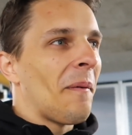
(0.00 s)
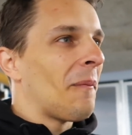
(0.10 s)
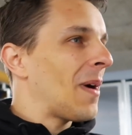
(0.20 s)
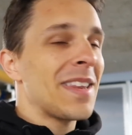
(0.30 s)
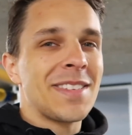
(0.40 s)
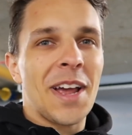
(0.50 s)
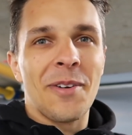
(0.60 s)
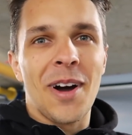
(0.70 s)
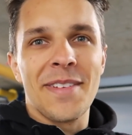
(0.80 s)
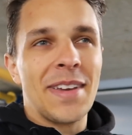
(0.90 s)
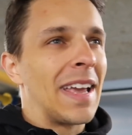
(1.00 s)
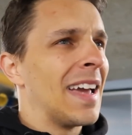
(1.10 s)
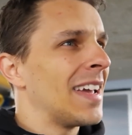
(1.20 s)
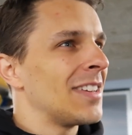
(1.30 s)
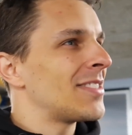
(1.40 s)
When is it
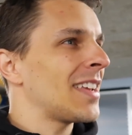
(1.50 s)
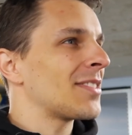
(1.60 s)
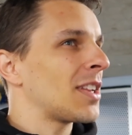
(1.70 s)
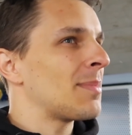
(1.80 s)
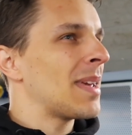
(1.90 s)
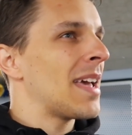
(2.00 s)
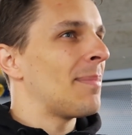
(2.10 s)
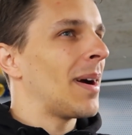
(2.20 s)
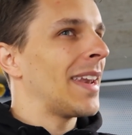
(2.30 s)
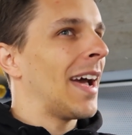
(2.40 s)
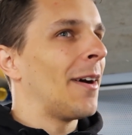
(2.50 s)
arriving? You said it was going to be here by now.